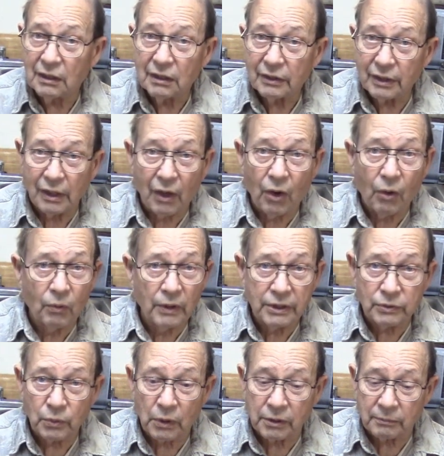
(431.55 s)
They always
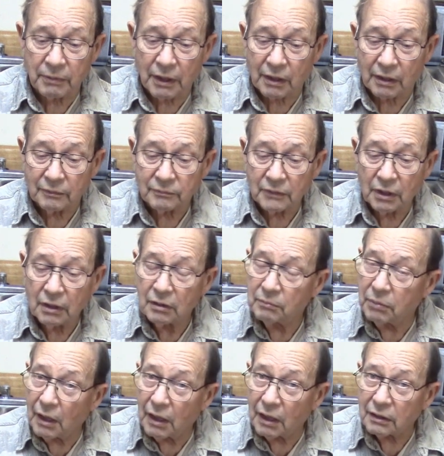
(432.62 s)
work better.
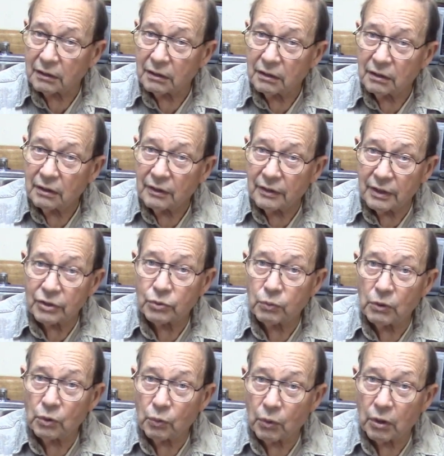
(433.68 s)
But this
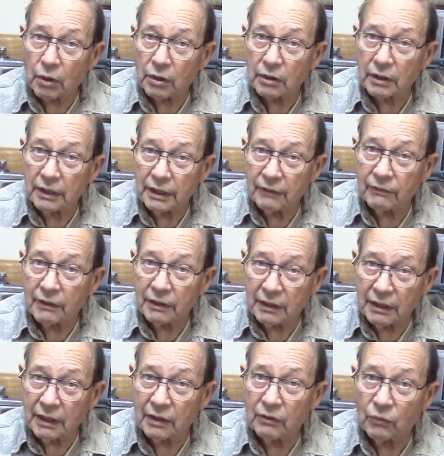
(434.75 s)
will work even
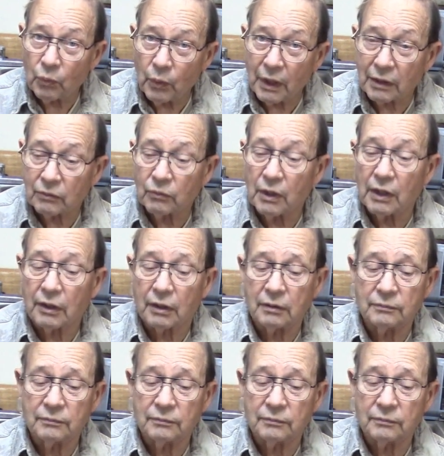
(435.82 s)
in wet weather.